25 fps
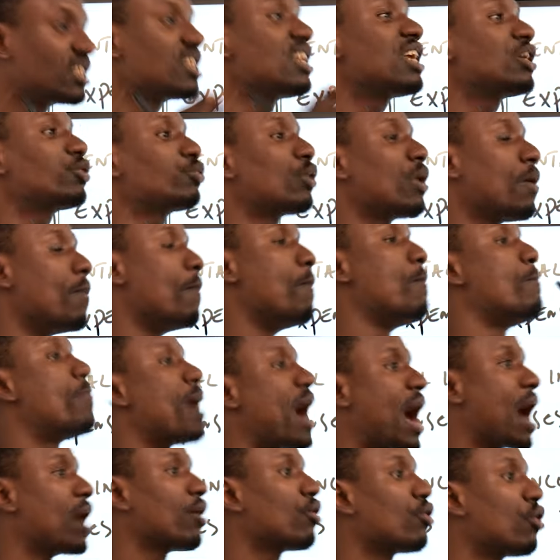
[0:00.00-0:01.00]
it's literally
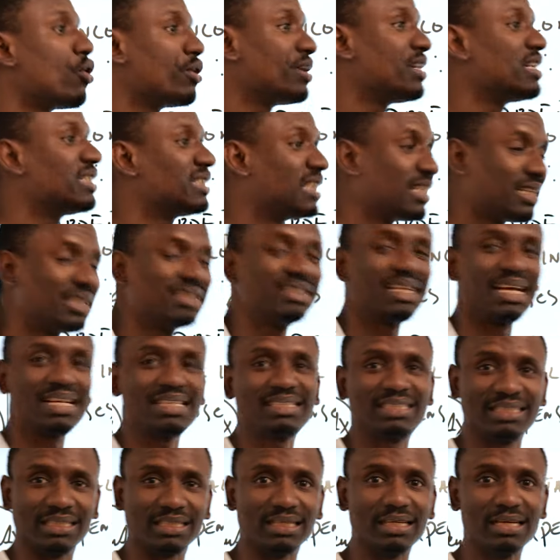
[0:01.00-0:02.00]
bang on the city
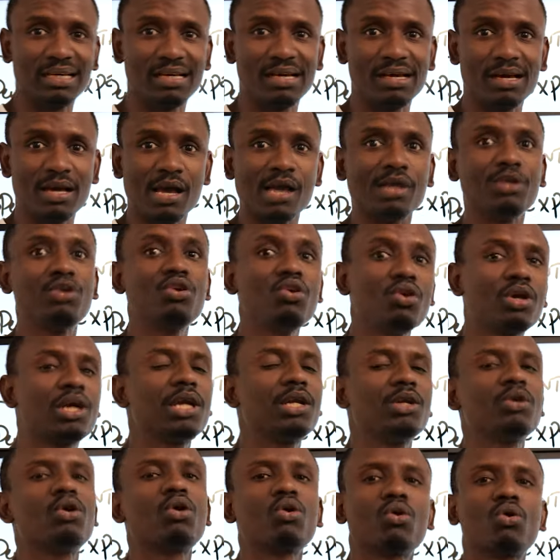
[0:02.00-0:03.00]
center. You
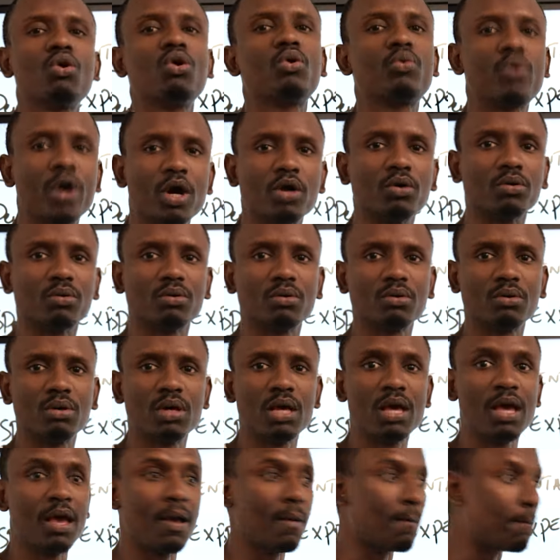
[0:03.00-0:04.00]
cannot go wrong.
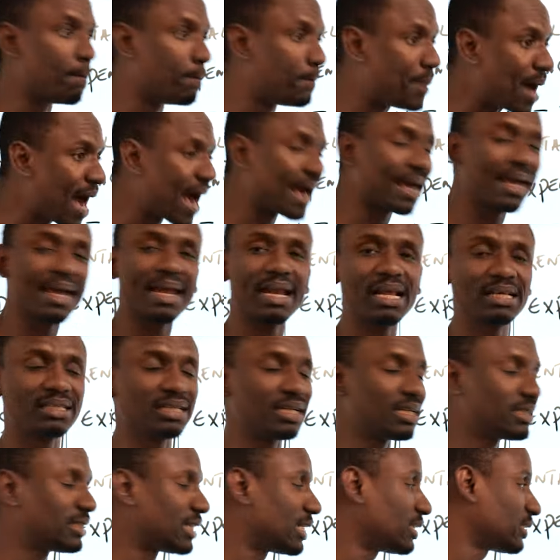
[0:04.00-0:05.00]
Bang in the
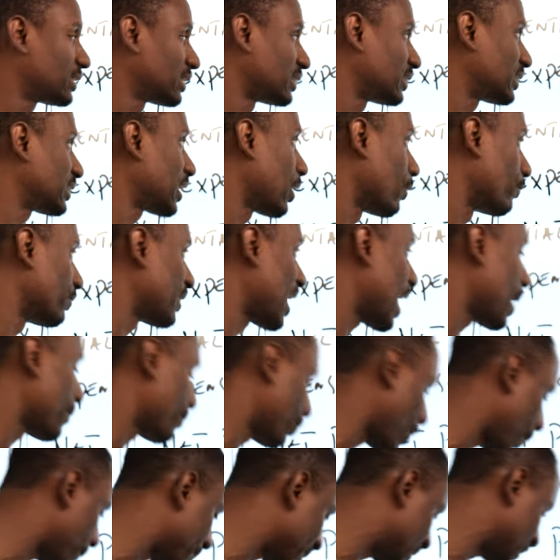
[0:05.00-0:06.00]
city center. So
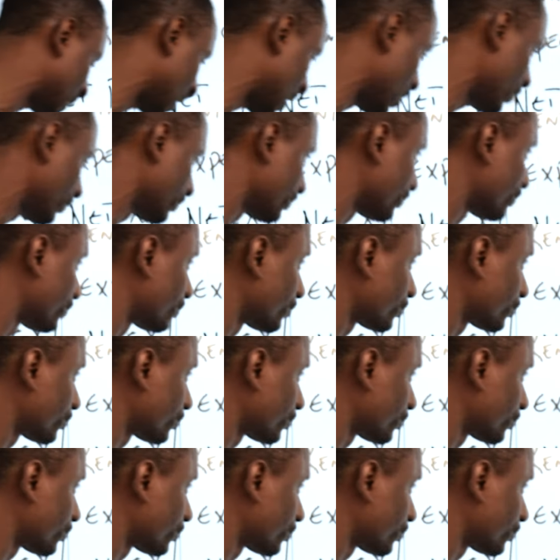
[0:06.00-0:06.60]
that property